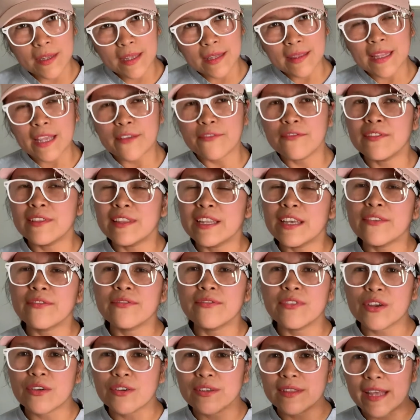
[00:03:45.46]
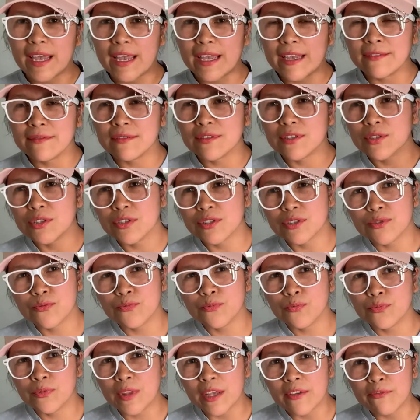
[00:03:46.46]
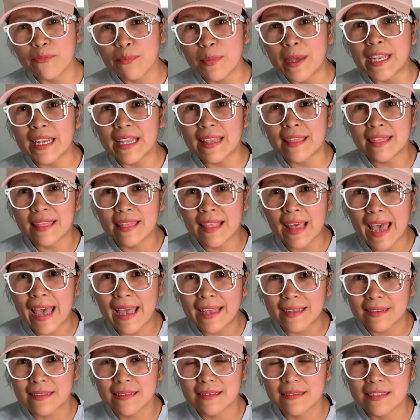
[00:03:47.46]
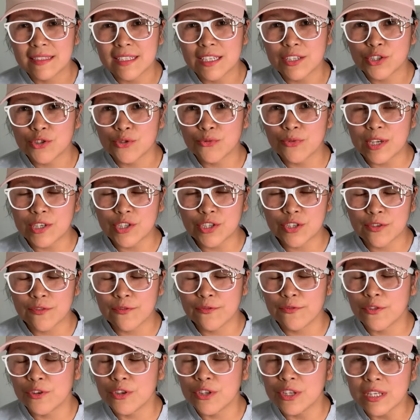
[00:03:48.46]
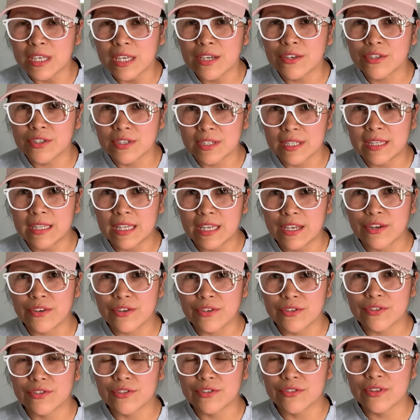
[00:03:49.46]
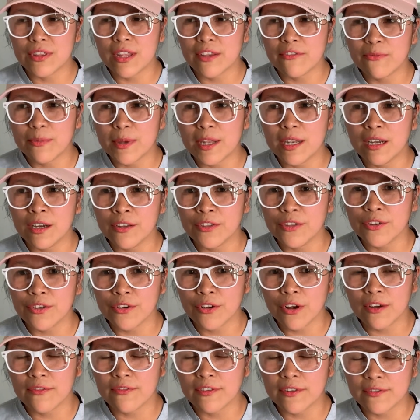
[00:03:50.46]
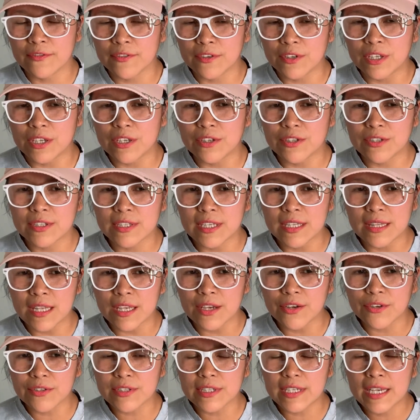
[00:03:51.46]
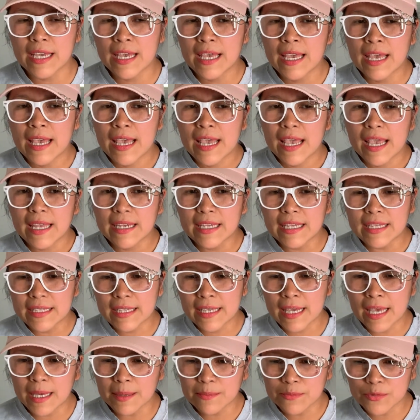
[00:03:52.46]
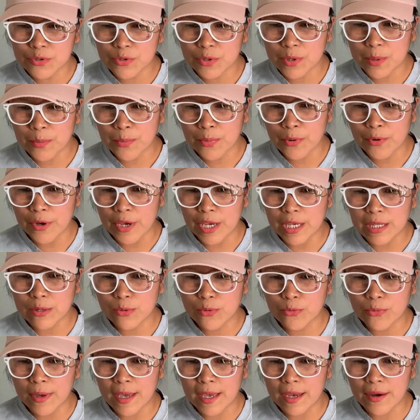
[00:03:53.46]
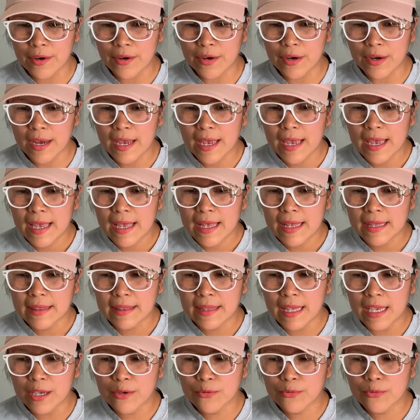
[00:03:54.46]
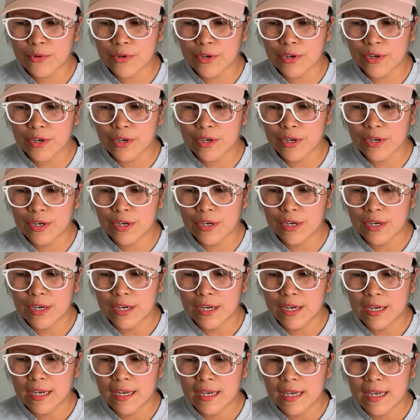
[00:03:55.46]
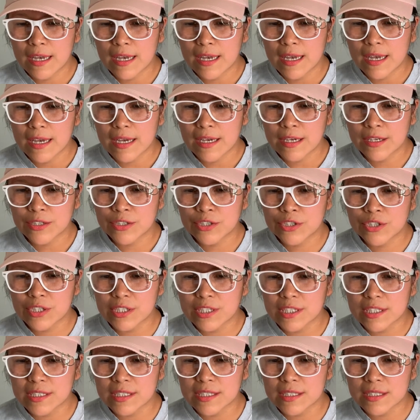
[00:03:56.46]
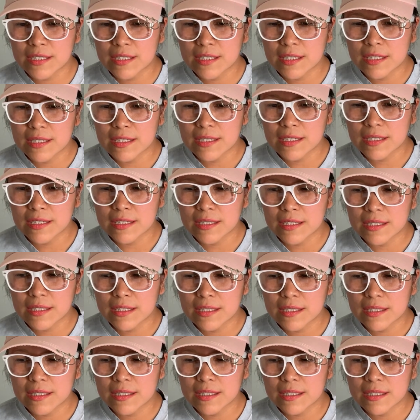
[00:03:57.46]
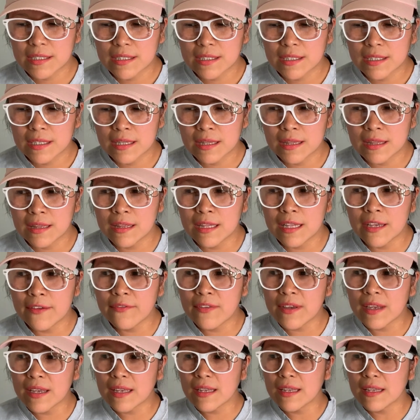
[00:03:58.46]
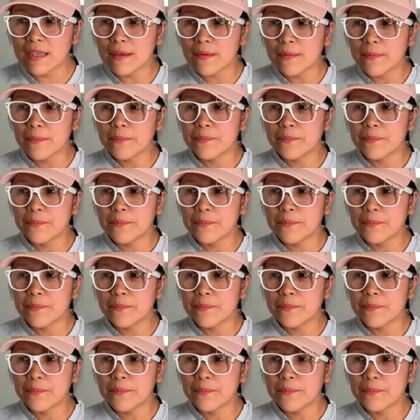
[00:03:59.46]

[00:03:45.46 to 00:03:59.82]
they've lived their lives because they've been in that situation for years and years. They've been undercover for years and years, and it came to a point where they were just living